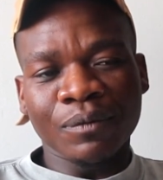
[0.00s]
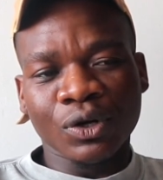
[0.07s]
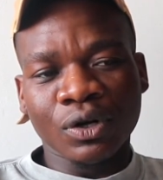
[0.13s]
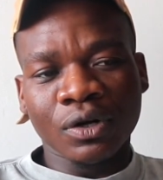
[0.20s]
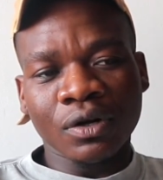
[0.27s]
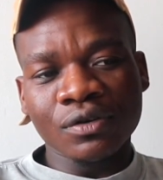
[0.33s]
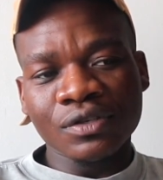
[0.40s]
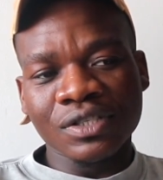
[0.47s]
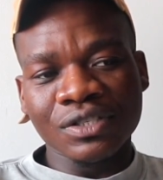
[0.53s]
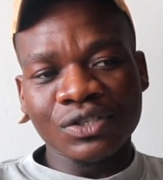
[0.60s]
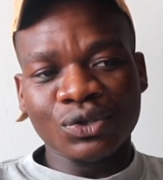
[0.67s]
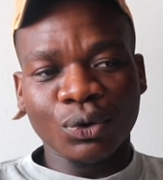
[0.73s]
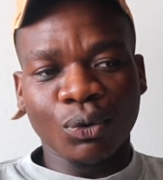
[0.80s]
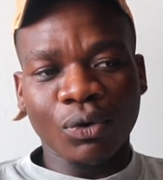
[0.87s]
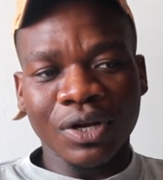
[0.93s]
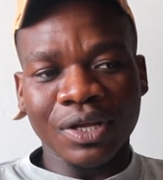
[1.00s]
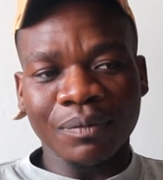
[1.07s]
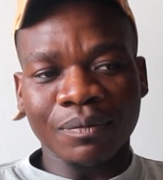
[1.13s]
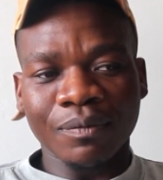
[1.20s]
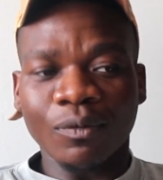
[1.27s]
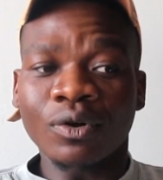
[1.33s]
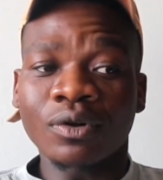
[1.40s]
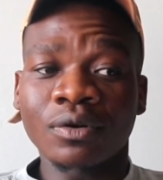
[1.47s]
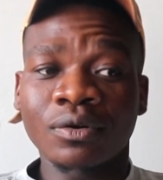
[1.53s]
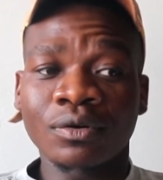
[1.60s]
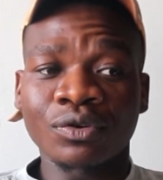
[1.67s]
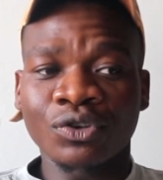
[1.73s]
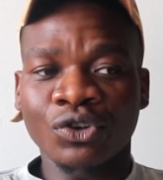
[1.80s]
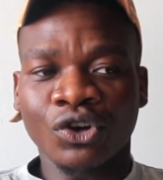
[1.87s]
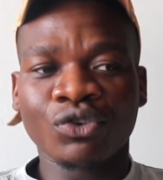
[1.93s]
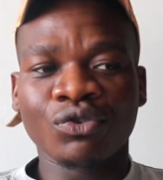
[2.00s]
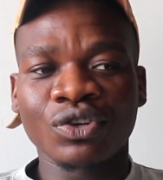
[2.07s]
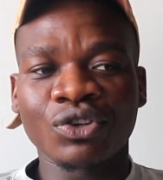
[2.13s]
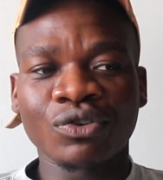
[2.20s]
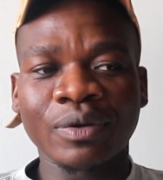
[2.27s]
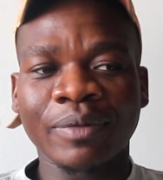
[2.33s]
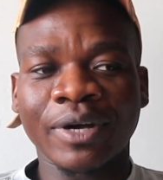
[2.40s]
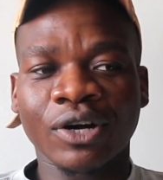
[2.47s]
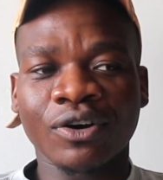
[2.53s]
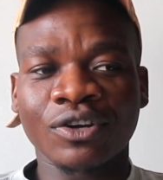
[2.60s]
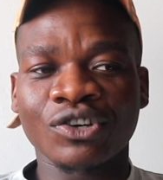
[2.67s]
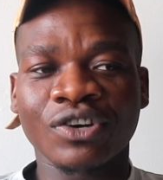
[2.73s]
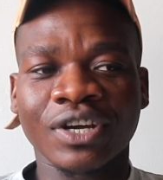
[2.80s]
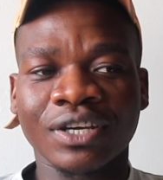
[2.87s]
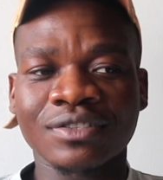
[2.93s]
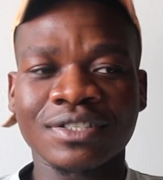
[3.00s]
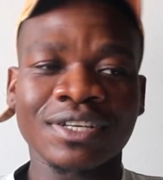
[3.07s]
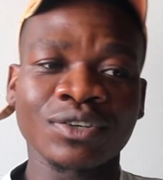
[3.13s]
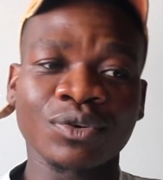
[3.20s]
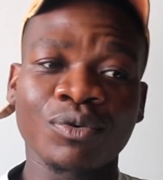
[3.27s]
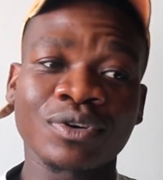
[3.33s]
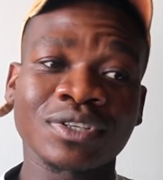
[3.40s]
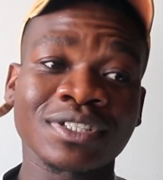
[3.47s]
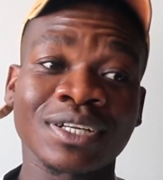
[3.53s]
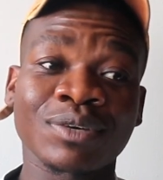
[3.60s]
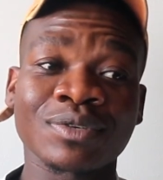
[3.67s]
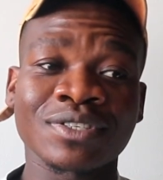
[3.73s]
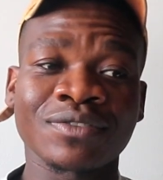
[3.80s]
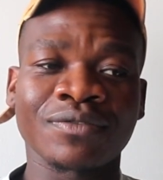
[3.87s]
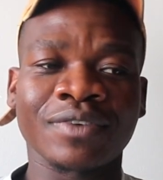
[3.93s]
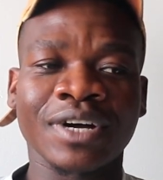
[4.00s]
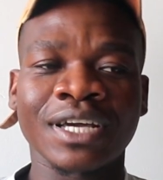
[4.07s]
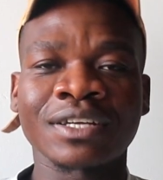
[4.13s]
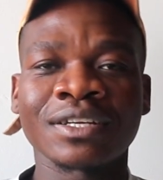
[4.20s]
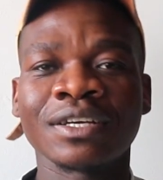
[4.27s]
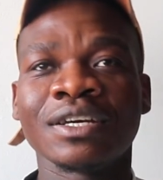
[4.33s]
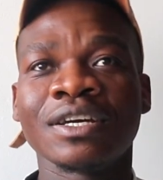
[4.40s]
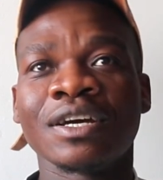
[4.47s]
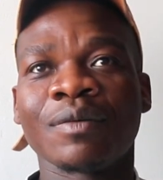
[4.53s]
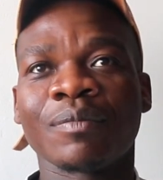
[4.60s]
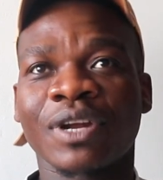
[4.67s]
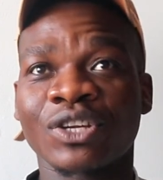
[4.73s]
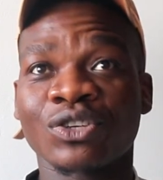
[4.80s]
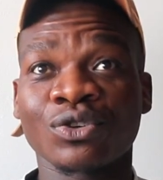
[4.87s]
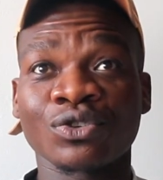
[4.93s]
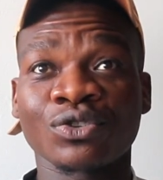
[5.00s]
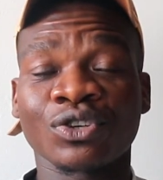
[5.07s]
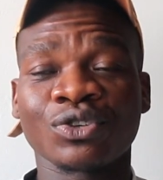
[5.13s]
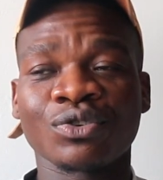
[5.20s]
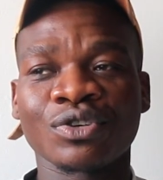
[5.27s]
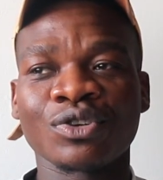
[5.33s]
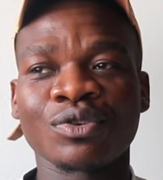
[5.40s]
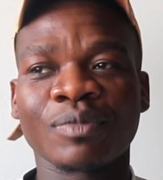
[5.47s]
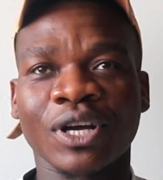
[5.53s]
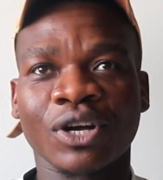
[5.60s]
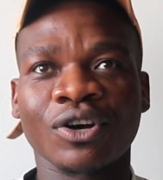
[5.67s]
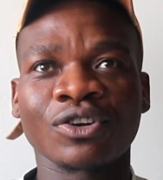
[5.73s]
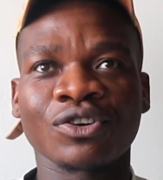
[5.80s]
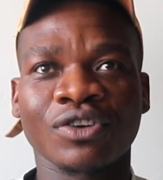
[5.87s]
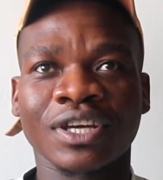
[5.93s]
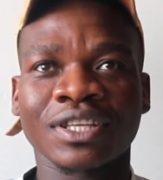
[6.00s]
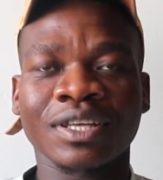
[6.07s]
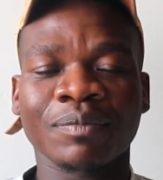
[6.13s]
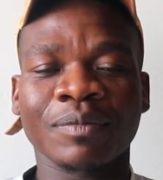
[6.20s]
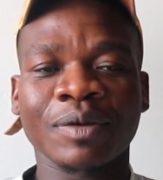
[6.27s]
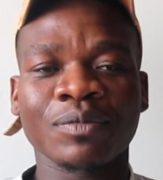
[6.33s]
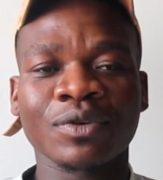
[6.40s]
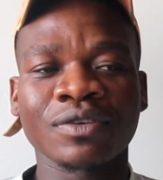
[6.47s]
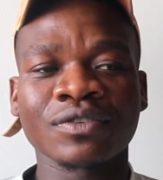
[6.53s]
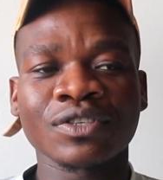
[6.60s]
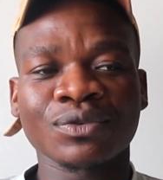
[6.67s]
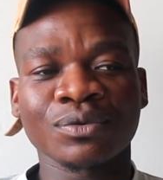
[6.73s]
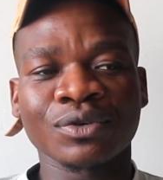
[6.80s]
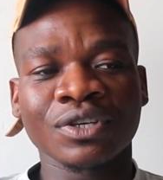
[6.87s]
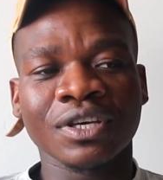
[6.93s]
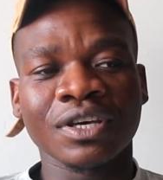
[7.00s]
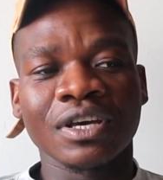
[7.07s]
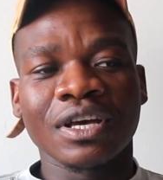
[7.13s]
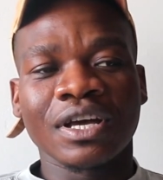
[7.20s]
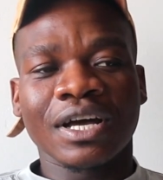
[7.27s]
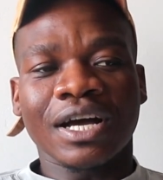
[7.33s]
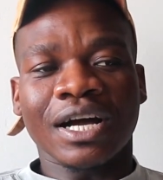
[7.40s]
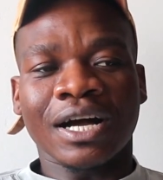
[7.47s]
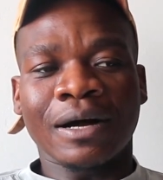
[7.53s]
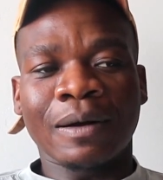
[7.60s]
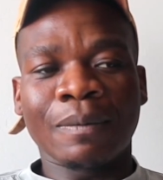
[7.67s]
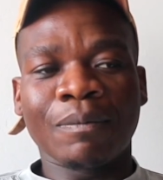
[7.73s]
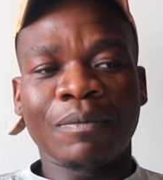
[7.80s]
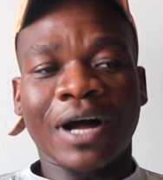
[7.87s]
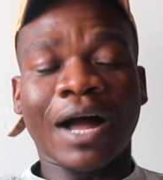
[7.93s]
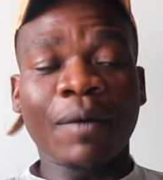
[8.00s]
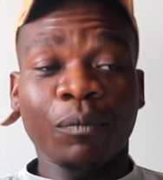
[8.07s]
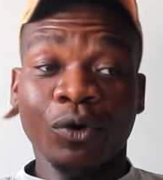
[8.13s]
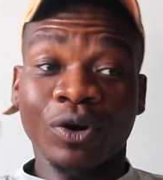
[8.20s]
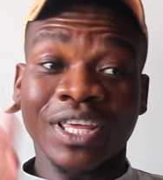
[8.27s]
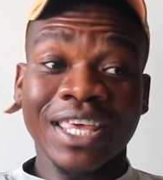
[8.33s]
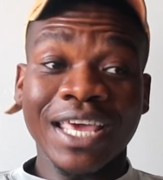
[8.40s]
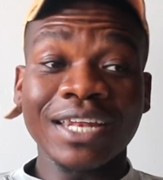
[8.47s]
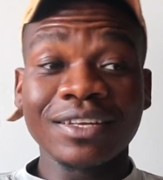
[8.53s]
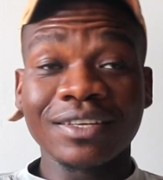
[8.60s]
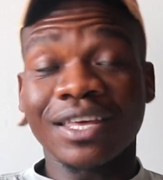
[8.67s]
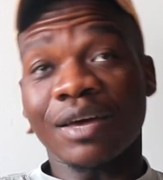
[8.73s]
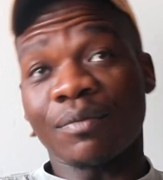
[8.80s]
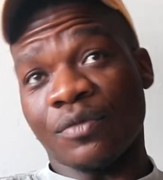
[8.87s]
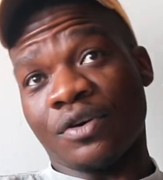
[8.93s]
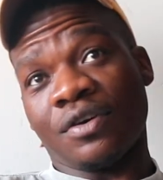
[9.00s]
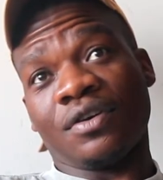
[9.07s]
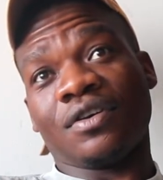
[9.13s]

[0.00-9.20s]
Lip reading: Closer to quitting or not renewing my contract, because I didn't quit and I wasn't fired, but I chose not to renew my contract at my previous work. I bought a Canon camera,